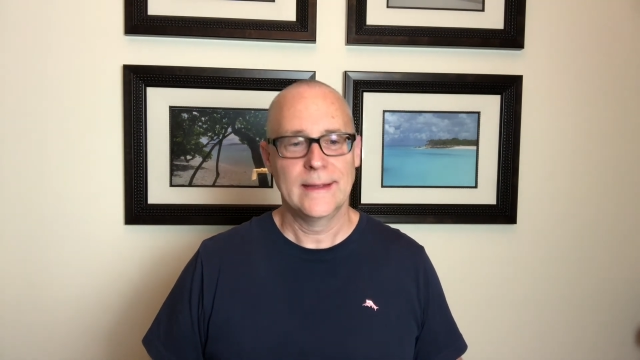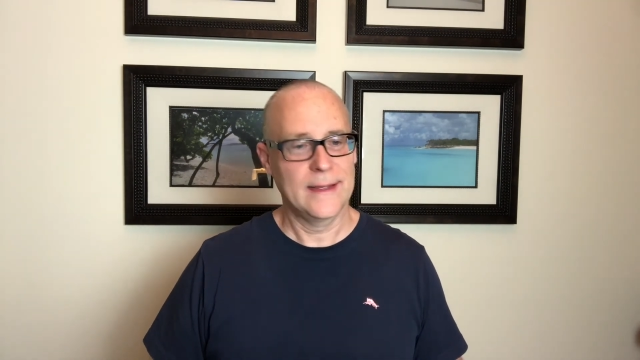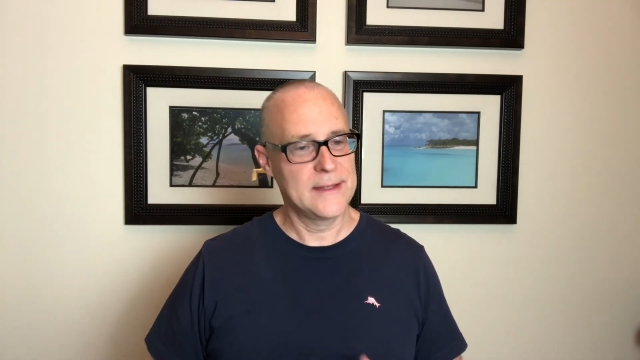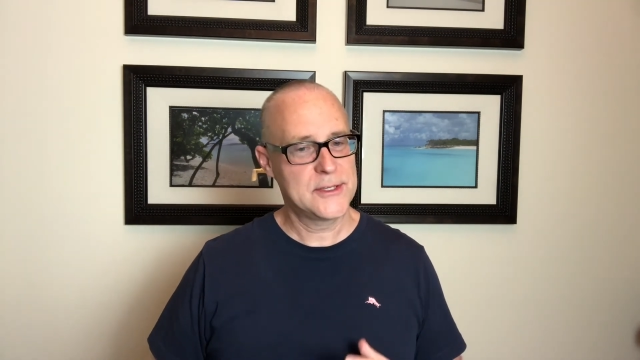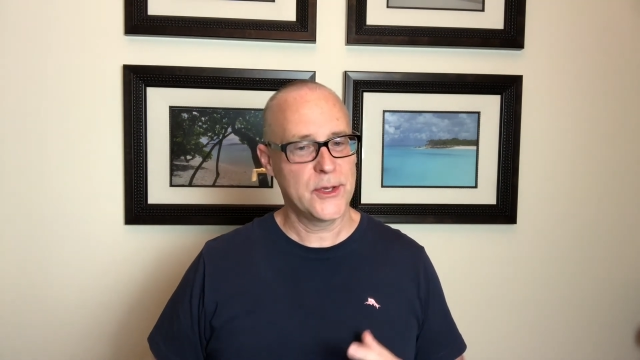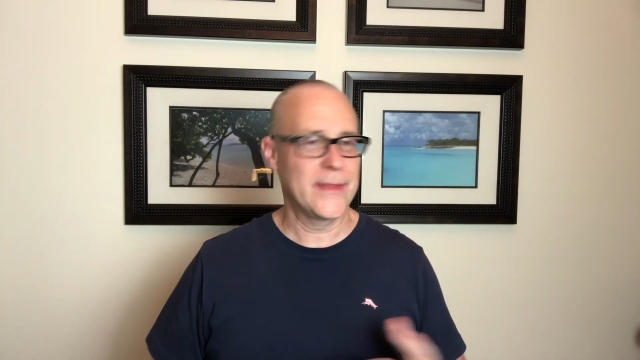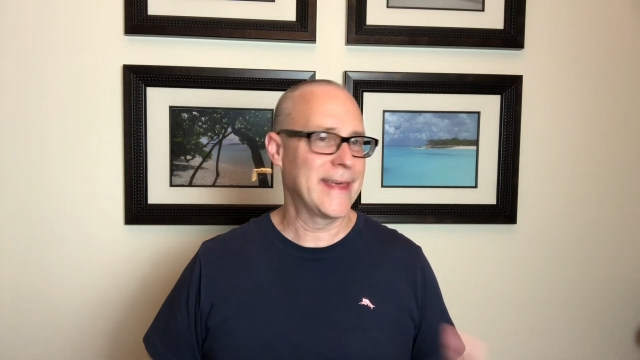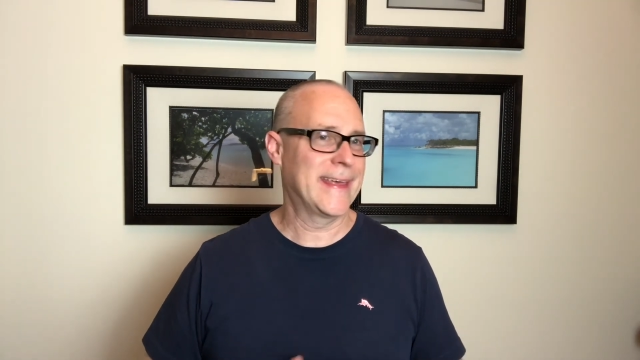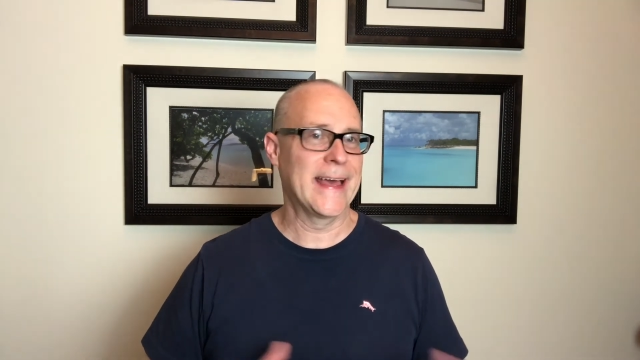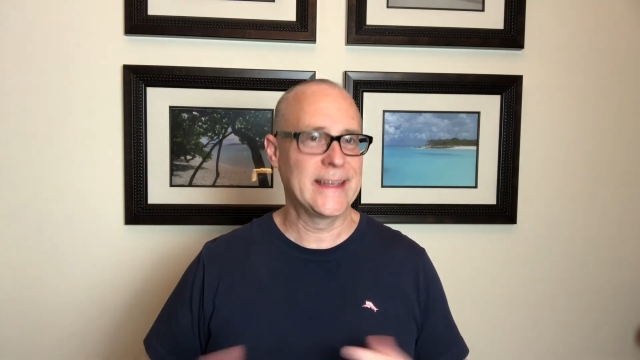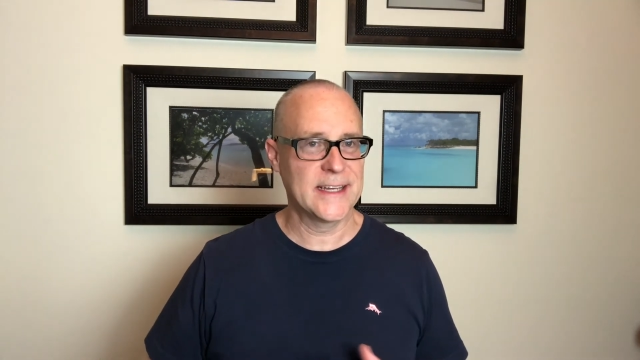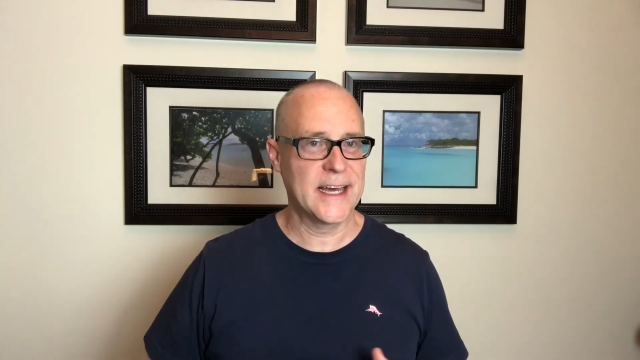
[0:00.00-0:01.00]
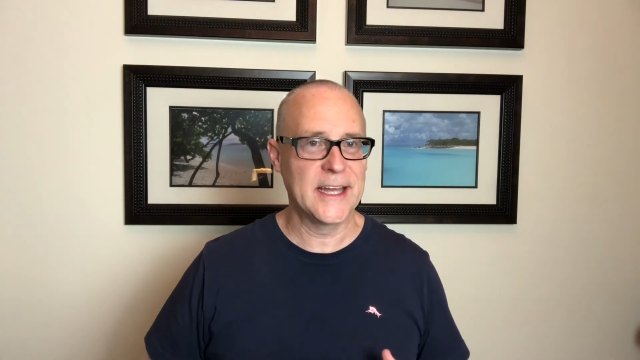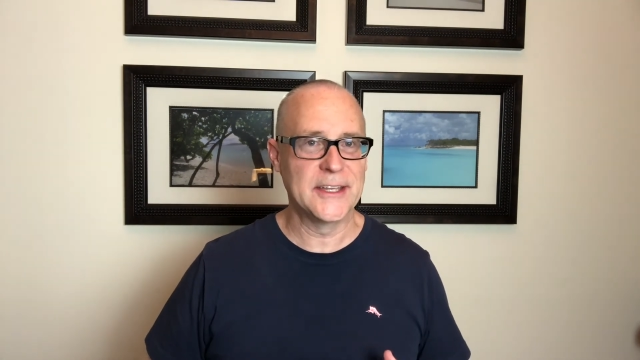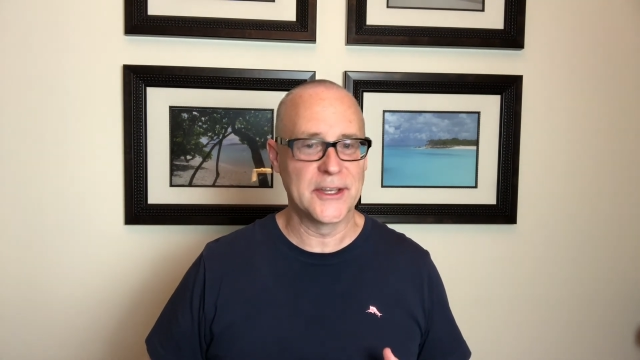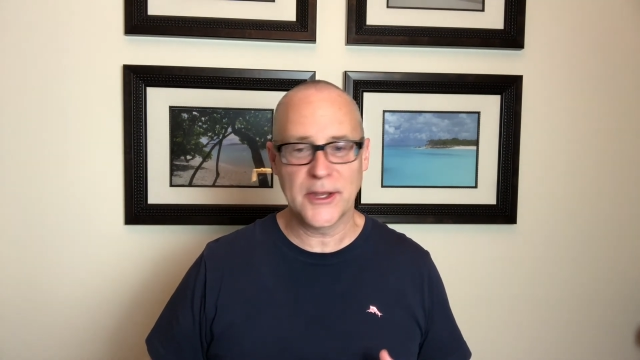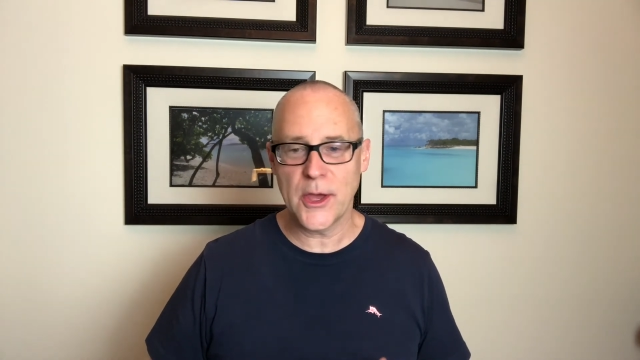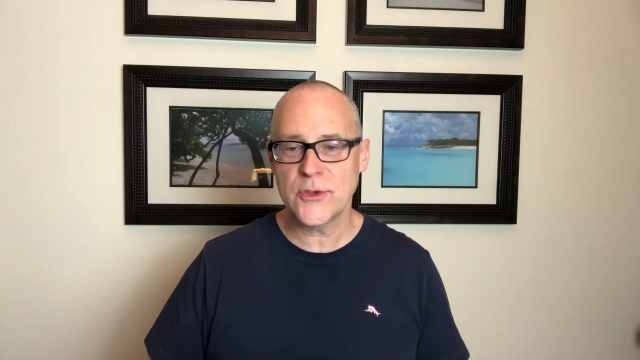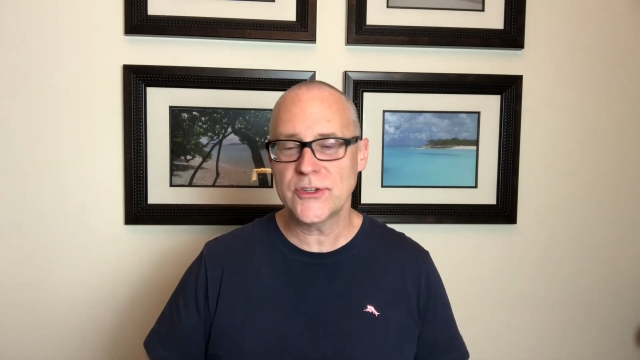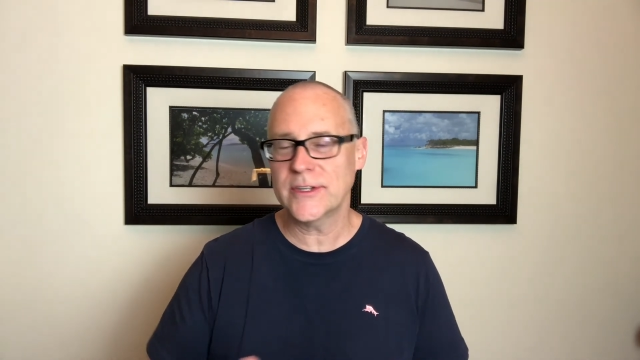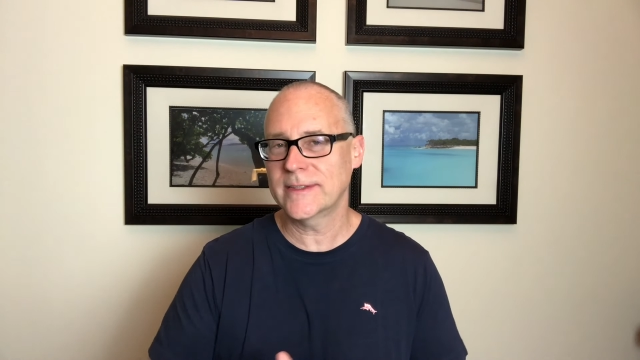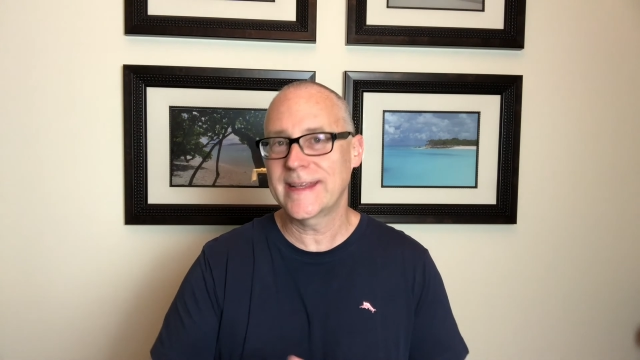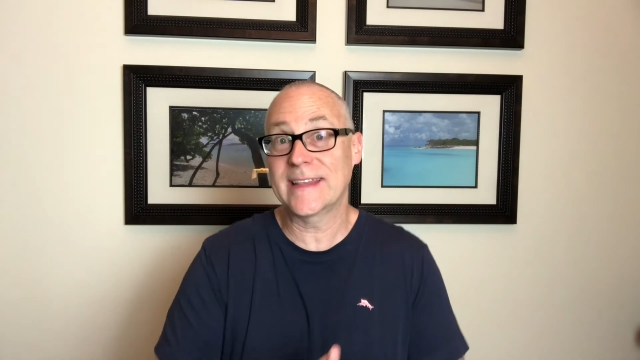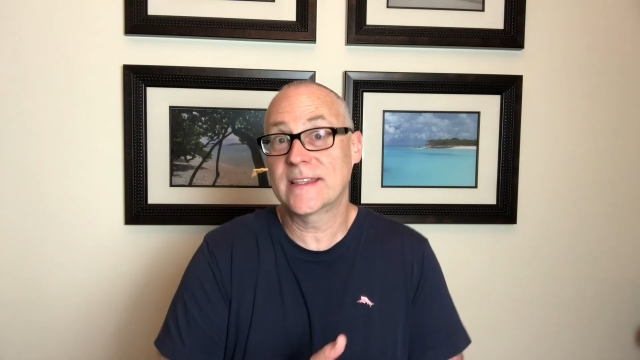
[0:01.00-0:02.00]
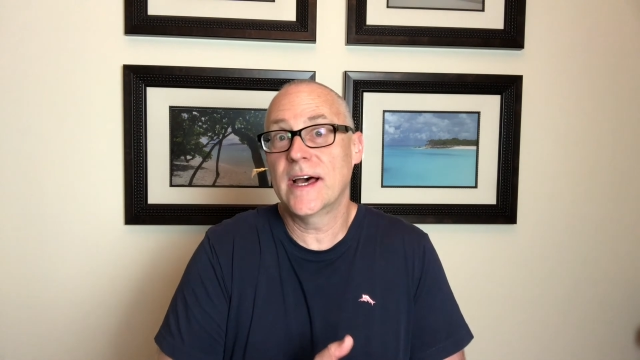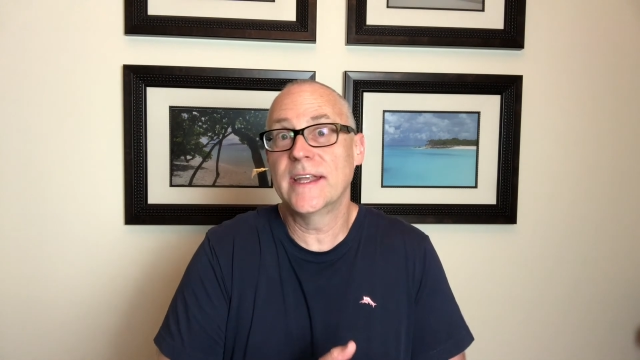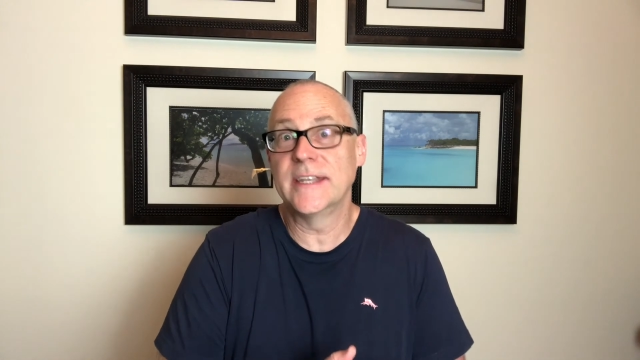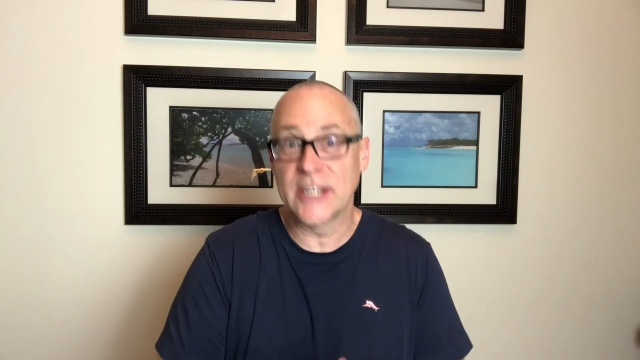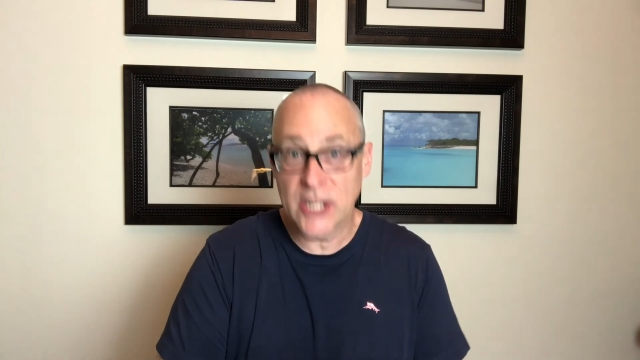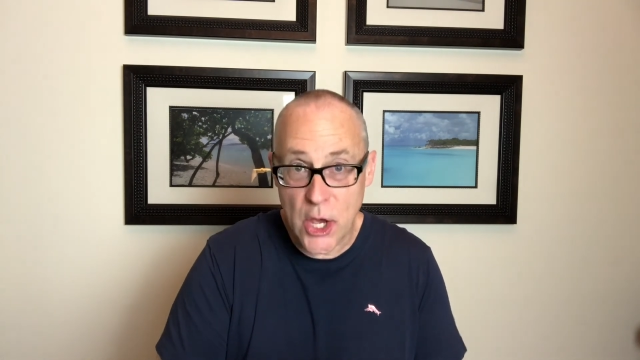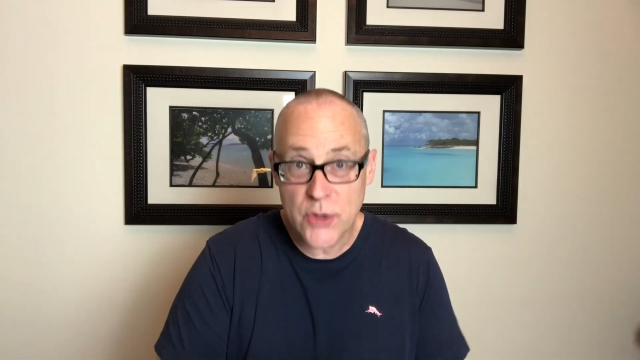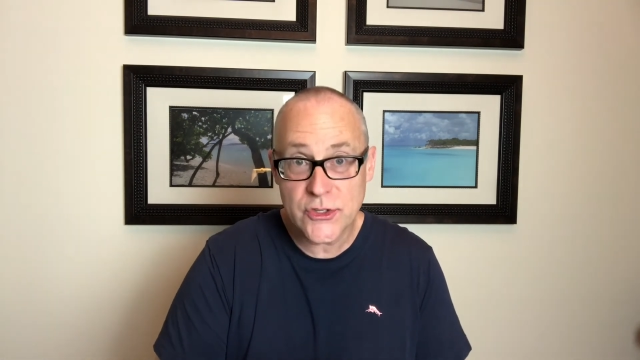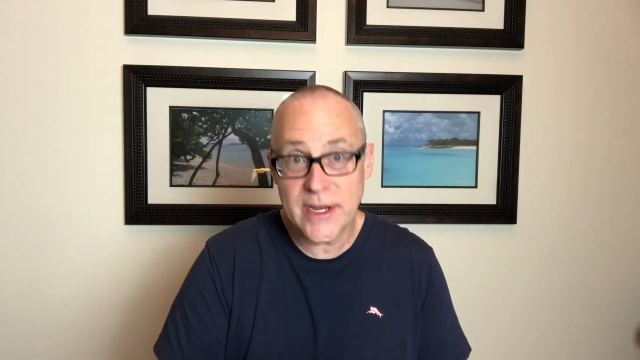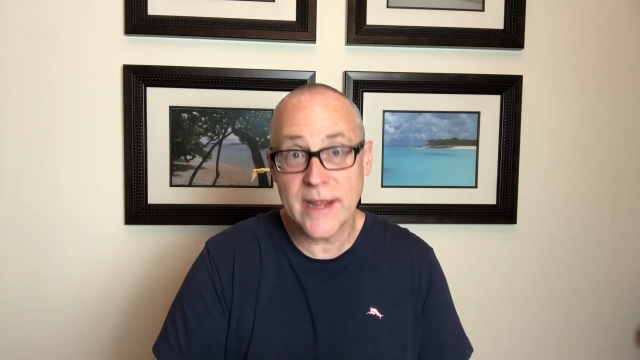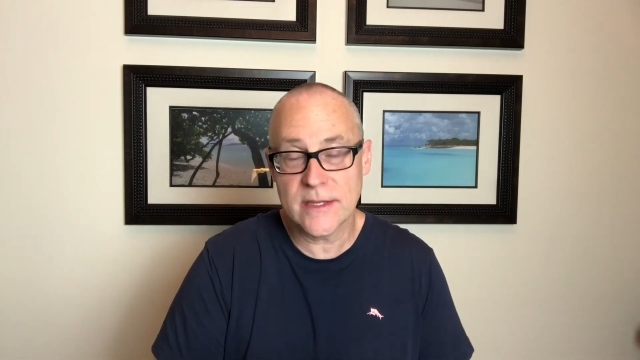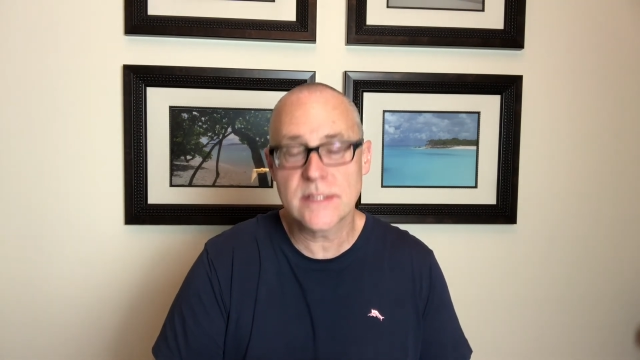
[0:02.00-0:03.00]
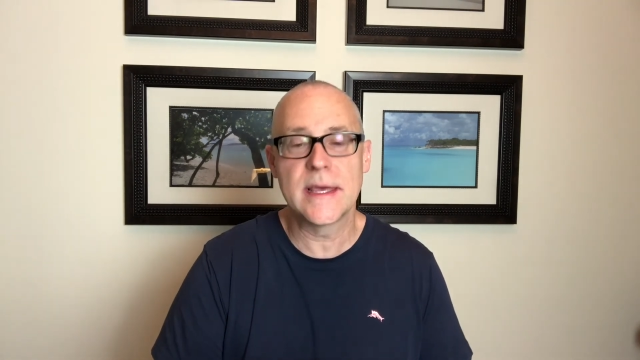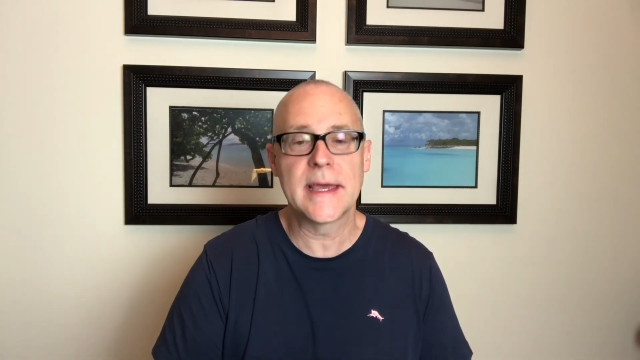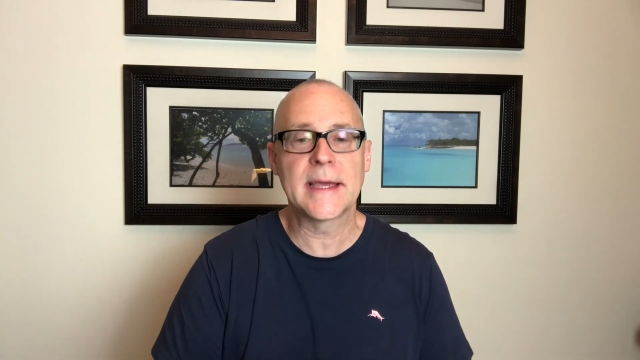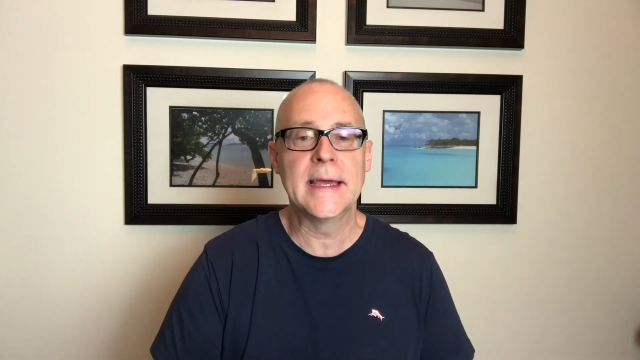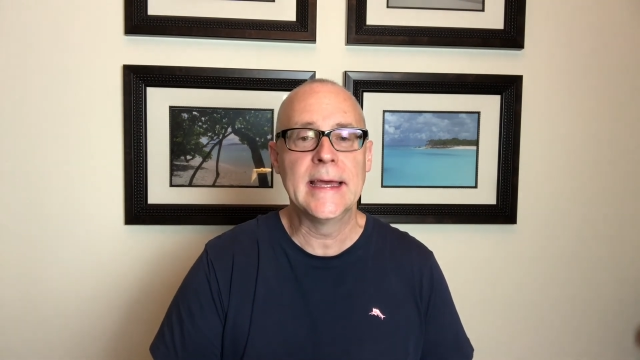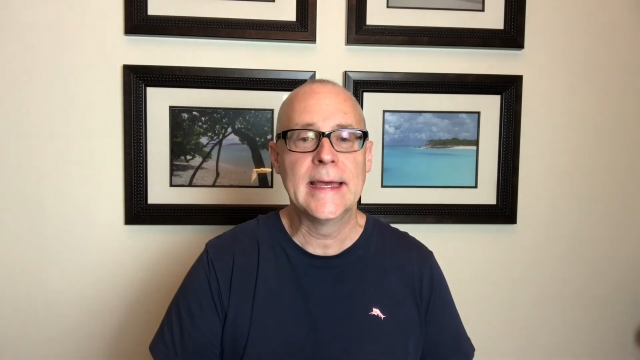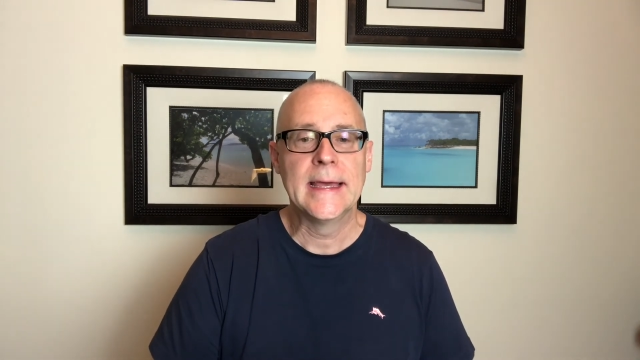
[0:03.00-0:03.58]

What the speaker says: until they get done negotiating this thing.